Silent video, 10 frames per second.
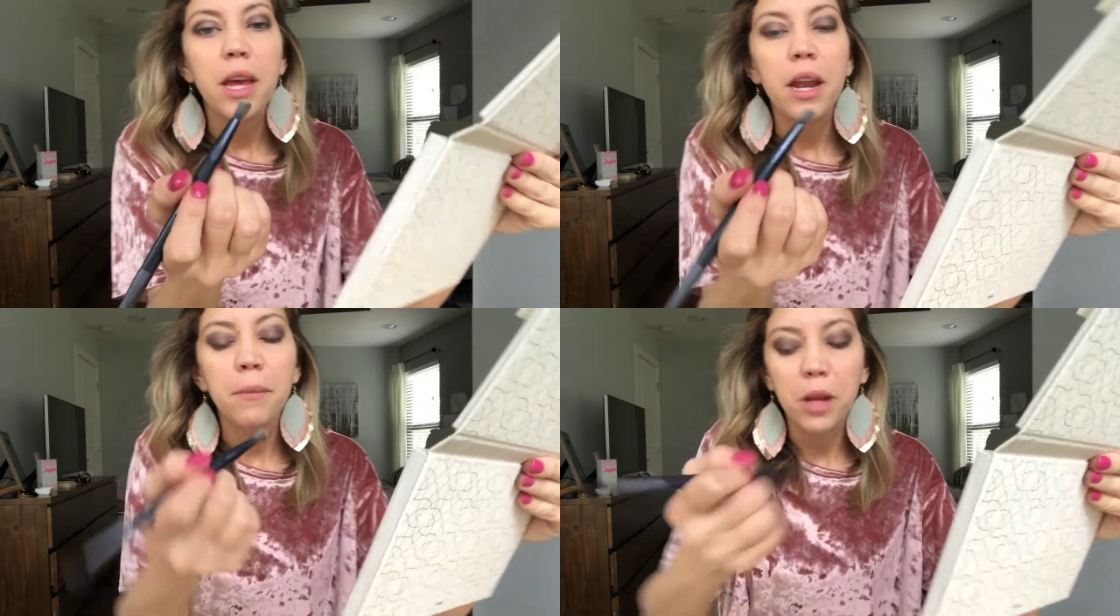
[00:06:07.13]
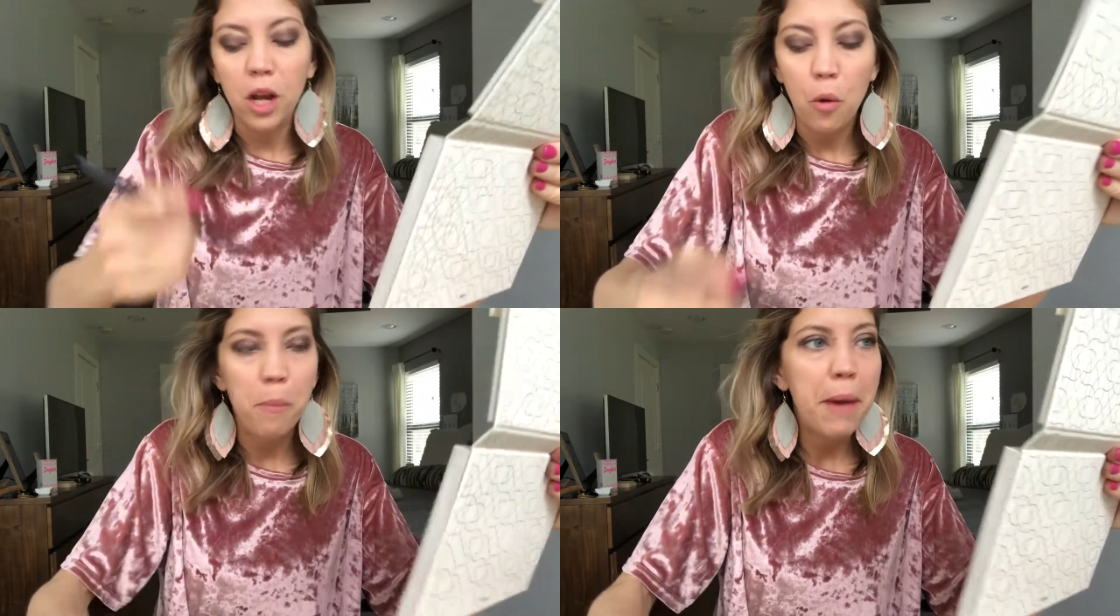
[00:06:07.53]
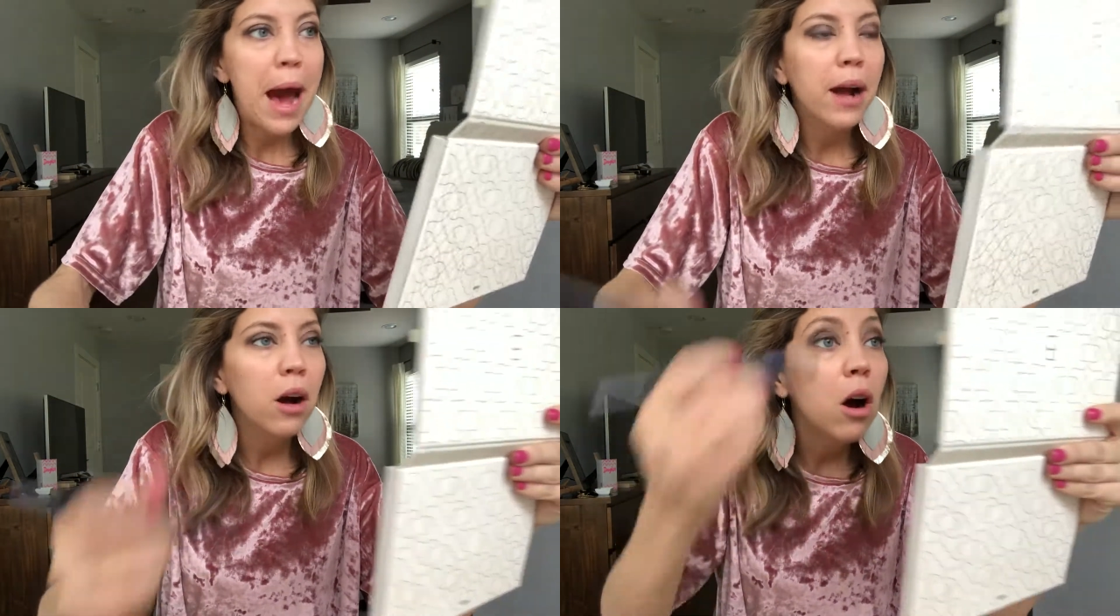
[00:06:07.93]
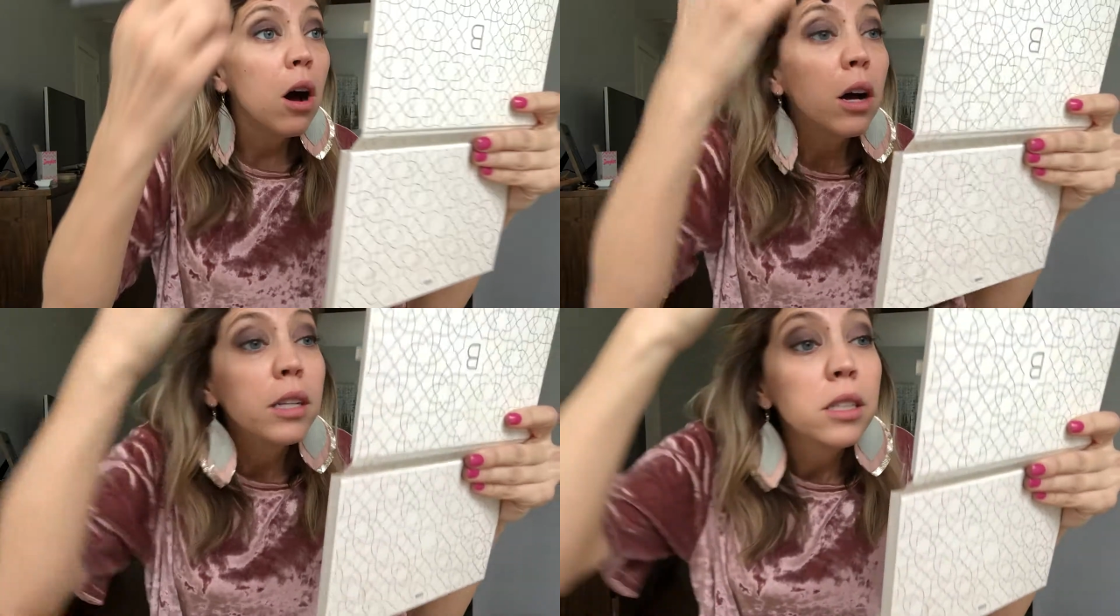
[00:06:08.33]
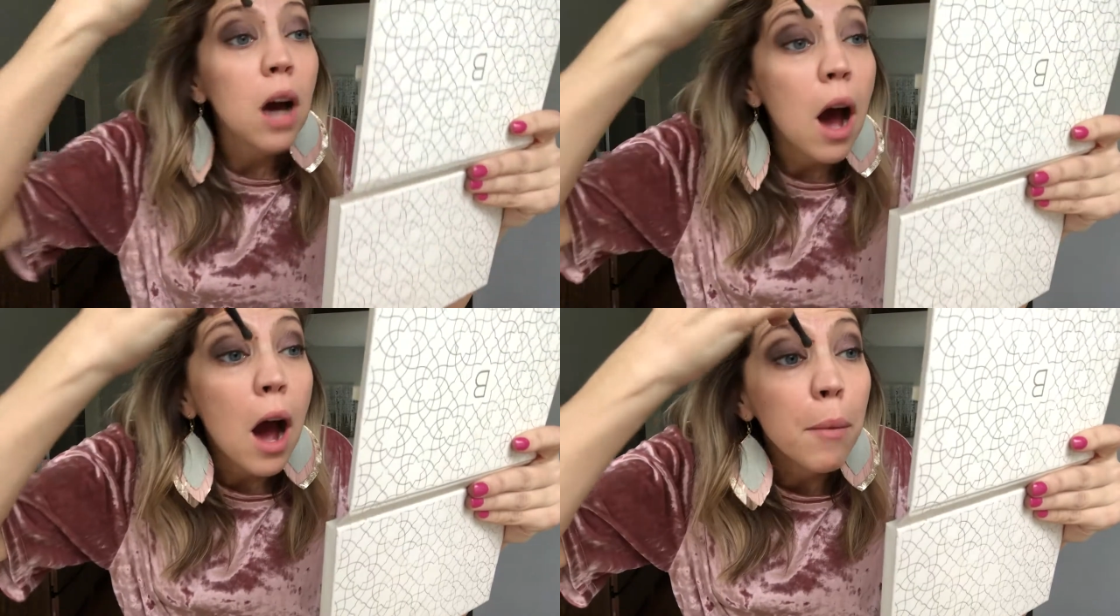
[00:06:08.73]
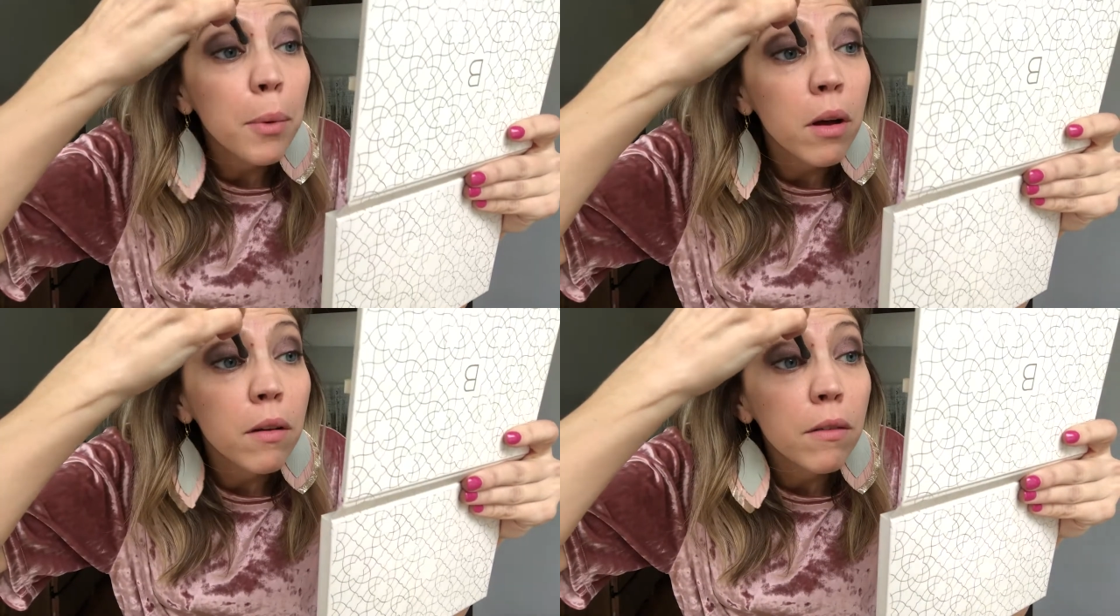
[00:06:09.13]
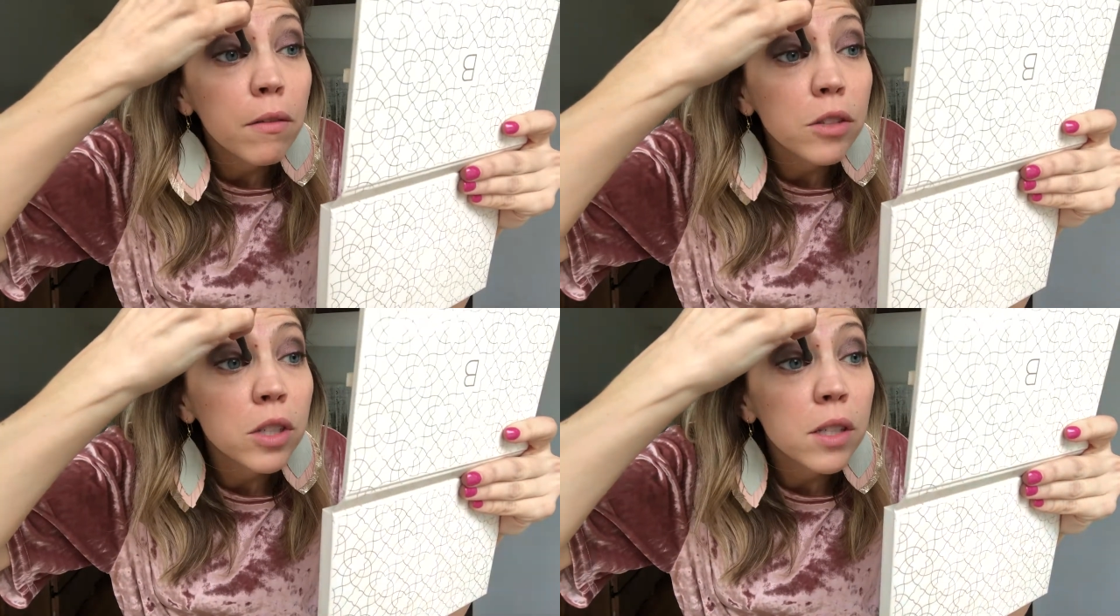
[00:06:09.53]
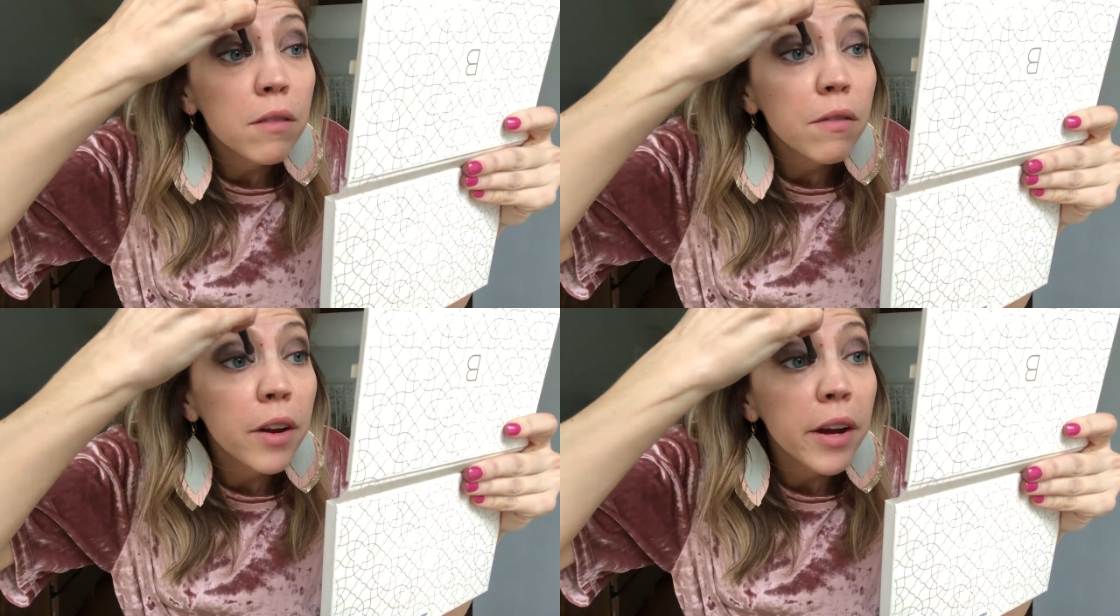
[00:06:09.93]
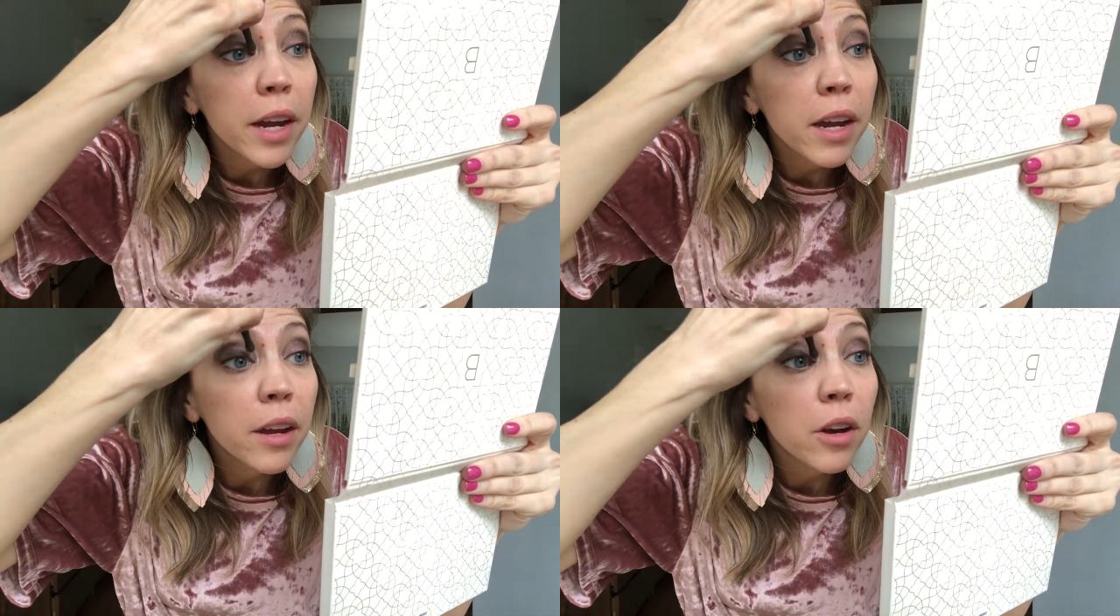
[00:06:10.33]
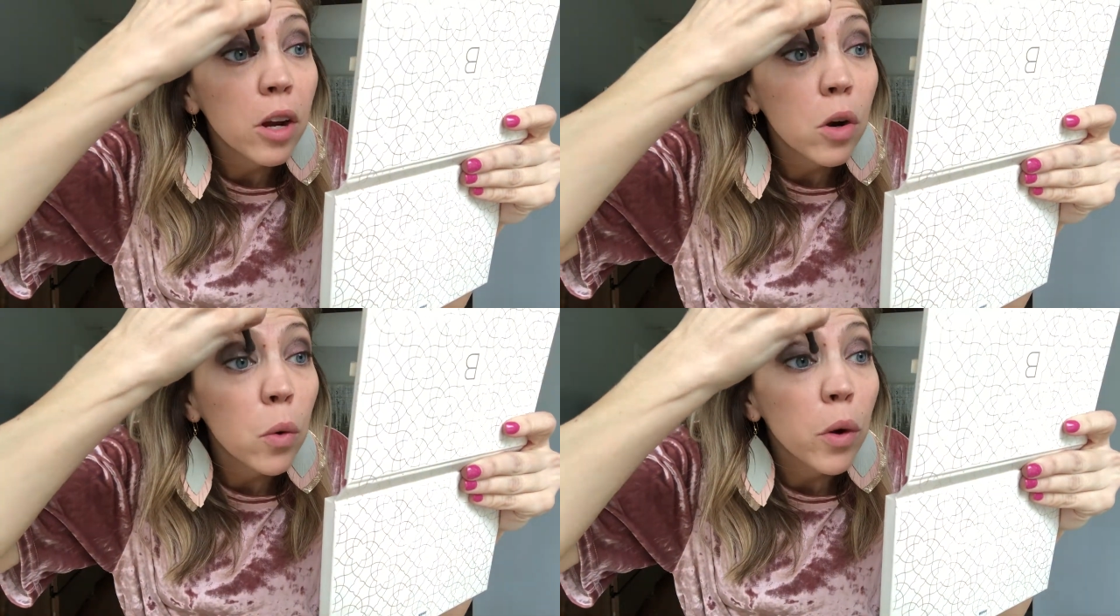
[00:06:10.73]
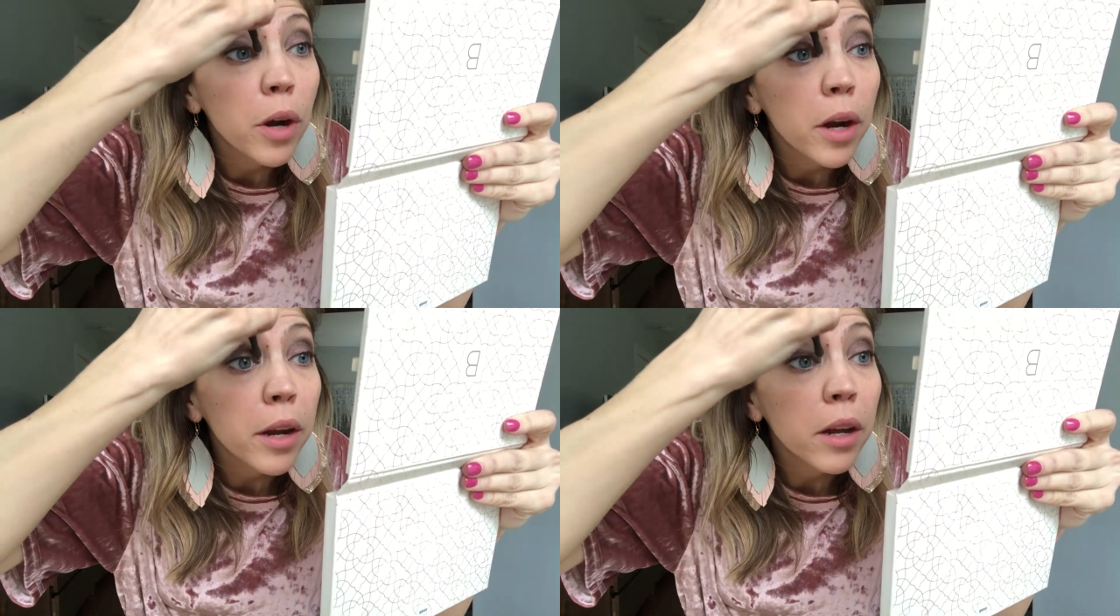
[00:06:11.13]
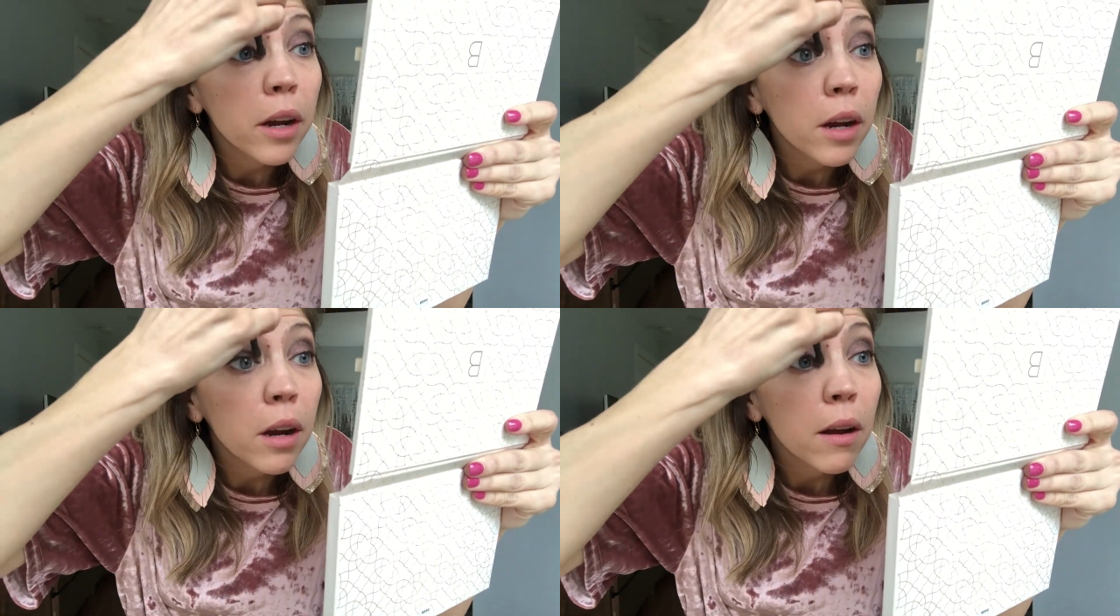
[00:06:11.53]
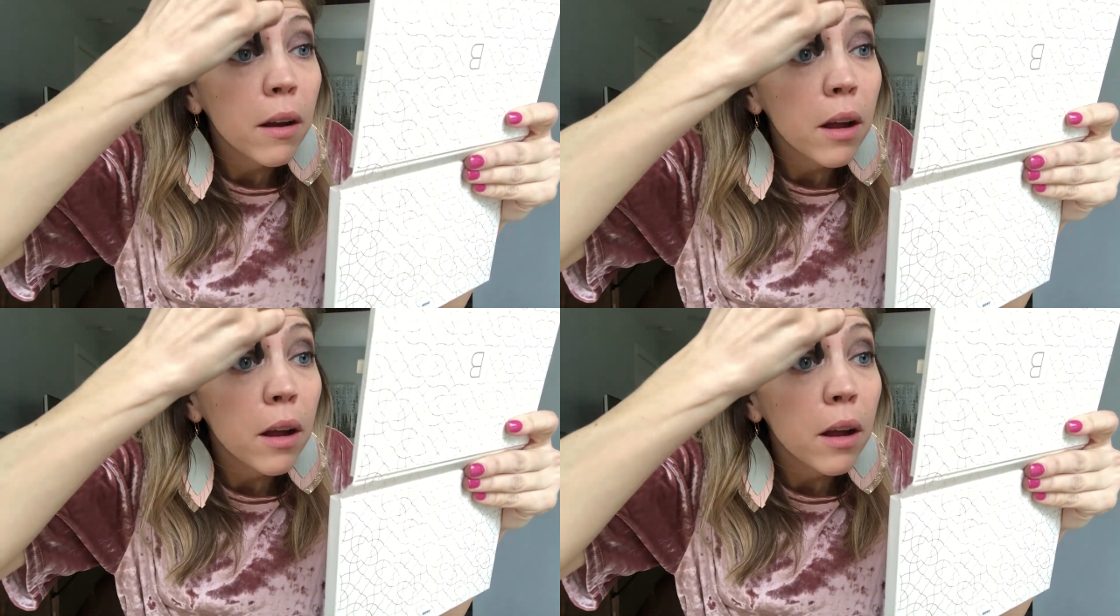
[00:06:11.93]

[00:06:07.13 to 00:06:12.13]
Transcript: and I'm gonna go back on top of just the very inner corner here.